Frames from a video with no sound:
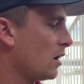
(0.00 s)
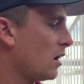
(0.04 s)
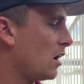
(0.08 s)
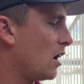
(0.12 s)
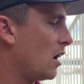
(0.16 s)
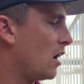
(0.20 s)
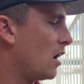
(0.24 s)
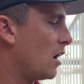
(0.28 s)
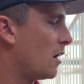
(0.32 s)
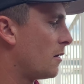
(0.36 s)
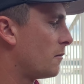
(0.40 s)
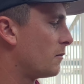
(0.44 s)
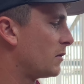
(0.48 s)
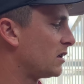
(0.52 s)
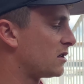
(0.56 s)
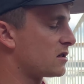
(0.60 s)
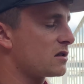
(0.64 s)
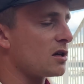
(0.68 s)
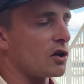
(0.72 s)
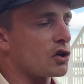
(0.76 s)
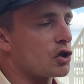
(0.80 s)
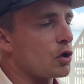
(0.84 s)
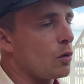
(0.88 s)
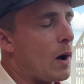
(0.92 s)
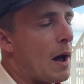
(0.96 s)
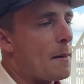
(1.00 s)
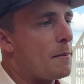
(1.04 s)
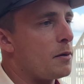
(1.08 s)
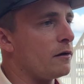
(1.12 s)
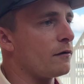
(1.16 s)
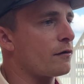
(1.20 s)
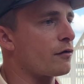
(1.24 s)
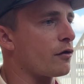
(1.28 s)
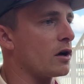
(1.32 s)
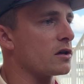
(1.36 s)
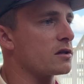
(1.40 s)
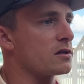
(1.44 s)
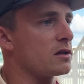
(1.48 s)
um, he's such a weapon
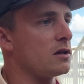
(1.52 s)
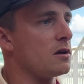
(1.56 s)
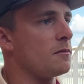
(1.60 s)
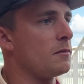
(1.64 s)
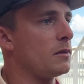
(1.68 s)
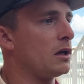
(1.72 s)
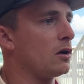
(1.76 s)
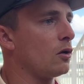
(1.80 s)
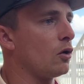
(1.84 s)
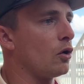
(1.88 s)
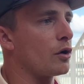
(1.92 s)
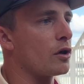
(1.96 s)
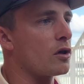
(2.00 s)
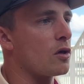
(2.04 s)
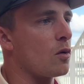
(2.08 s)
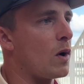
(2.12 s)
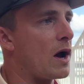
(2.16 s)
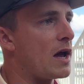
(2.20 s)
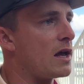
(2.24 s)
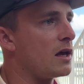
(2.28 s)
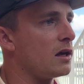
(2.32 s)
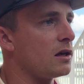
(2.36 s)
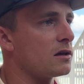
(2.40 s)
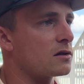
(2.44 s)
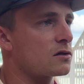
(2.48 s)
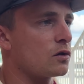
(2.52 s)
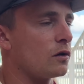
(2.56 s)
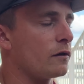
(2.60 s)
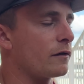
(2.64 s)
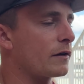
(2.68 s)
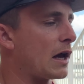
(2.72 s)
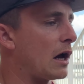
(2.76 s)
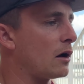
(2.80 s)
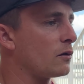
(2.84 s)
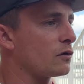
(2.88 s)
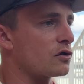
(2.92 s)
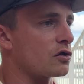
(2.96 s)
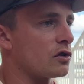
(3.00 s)
for us in the middle order. The way he sort of
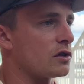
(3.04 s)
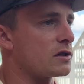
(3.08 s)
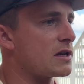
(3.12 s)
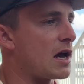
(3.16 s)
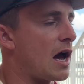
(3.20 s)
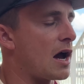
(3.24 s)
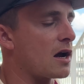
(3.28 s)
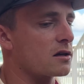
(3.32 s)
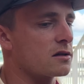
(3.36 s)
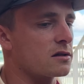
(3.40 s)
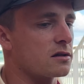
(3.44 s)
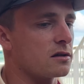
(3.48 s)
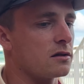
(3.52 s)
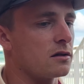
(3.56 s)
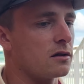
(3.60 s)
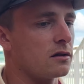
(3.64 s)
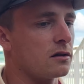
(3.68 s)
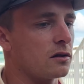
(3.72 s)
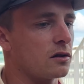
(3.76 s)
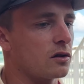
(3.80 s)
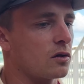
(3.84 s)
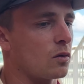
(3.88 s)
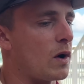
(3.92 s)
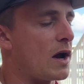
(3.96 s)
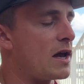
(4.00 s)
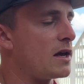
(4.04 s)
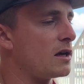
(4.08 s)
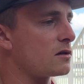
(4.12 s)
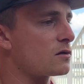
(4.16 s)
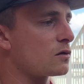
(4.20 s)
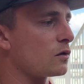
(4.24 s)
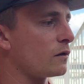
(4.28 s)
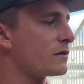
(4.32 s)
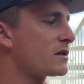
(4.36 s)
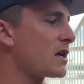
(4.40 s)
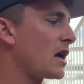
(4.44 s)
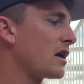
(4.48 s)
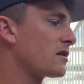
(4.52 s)
counter attacks and the way he
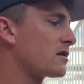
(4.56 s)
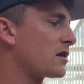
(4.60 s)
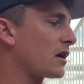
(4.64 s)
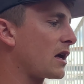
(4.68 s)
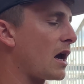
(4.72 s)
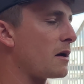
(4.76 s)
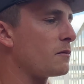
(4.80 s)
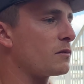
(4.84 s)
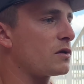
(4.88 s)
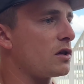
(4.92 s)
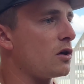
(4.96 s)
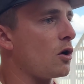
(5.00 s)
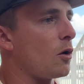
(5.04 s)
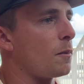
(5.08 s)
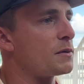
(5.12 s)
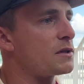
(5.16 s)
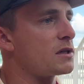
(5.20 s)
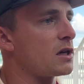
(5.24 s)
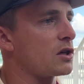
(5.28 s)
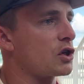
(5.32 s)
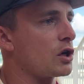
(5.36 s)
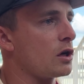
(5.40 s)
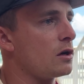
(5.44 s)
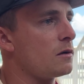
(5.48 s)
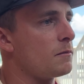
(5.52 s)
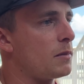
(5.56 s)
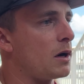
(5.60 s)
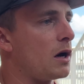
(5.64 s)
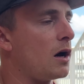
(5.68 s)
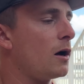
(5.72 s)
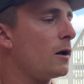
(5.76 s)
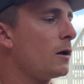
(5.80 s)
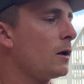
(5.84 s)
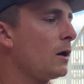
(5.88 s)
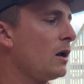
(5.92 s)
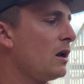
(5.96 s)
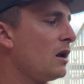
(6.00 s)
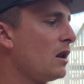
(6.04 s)
sort of takes the game to the opposition.
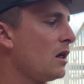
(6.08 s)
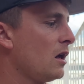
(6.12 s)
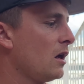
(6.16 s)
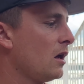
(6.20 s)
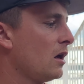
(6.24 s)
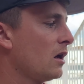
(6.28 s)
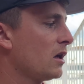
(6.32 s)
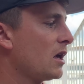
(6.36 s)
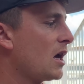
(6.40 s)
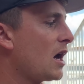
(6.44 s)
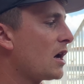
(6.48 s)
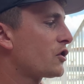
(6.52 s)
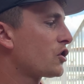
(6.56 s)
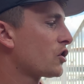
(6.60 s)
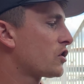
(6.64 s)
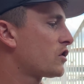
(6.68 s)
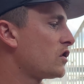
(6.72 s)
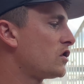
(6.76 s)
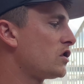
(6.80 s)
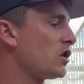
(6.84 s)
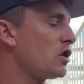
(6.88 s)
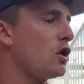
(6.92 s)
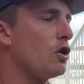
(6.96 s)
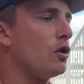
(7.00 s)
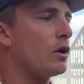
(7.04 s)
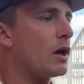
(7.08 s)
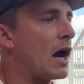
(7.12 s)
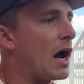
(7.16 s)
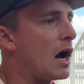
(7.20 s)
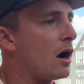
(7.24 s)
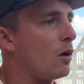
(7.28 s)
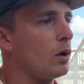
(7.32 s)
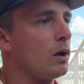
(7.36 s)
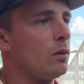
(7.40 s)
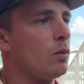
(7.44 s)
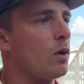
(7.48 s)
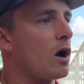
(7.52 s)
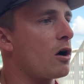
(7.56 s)
But yeah, just as a unit,
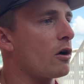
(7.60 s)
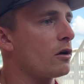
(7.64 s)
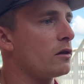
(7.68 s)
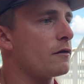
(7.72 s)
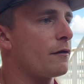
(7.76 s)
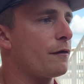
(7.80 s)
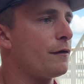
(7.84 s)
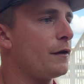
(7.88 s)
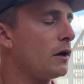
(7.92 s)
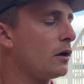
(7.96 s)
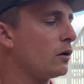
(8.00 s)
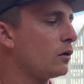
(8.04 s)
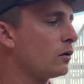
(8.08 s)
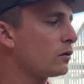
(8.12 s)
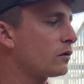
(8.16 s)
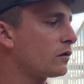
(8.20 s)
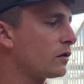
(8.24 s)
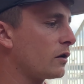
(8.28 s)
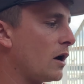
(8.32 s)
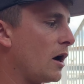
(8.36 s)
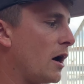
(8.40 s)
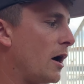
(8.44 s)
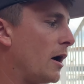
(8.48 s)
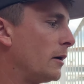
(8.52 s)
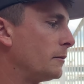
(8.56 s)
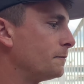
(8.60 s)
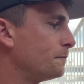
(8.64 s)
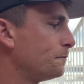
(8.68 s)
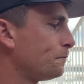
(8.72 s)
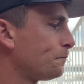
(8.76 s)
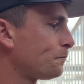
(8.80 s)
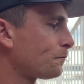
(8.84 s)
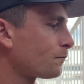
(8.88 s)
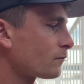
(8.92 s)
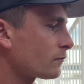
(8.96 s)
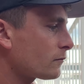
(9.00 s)
how we were in the field. Um,